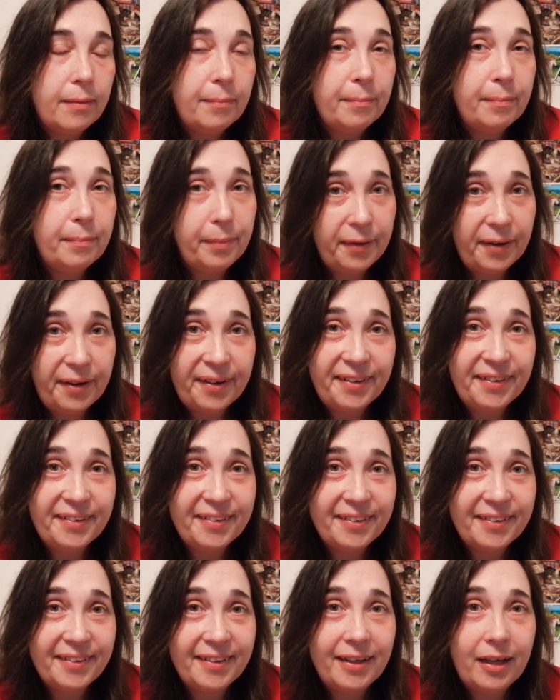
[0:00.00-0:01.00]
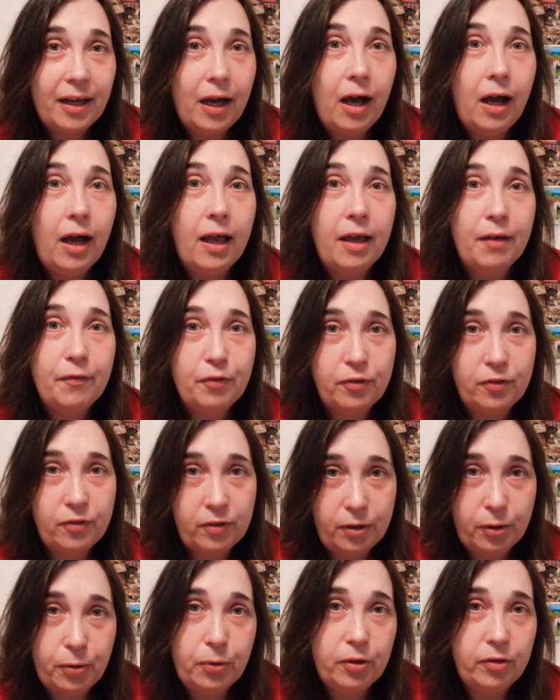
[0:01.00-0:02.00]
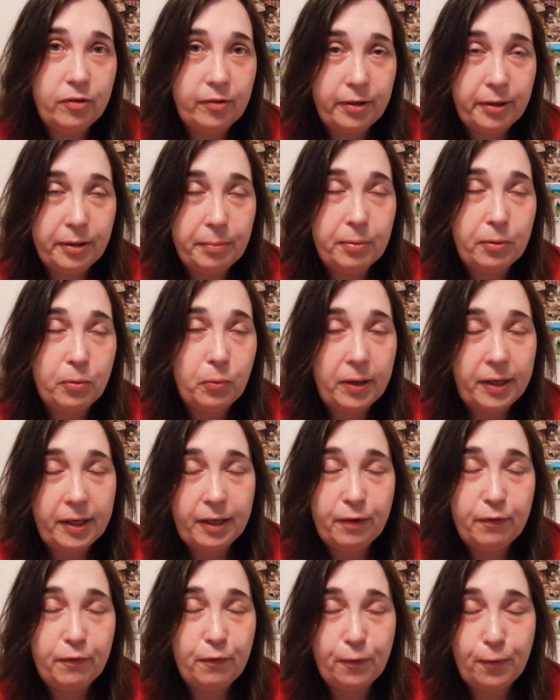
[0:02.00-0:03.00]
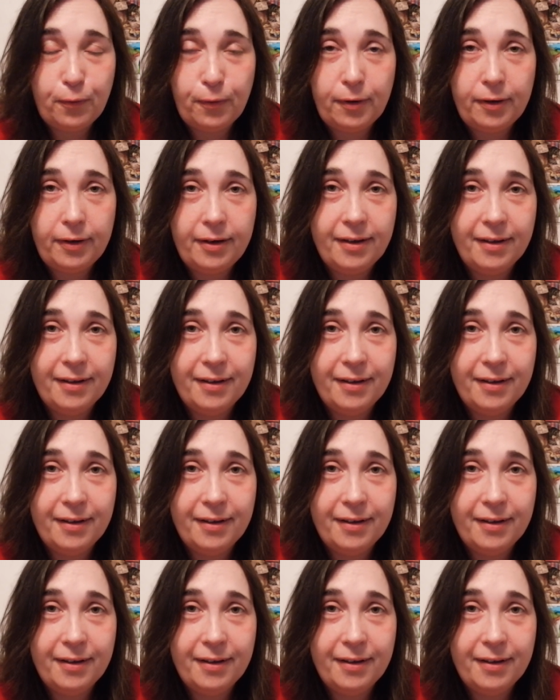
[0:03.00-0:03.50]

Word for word: But I have seriously been waiting for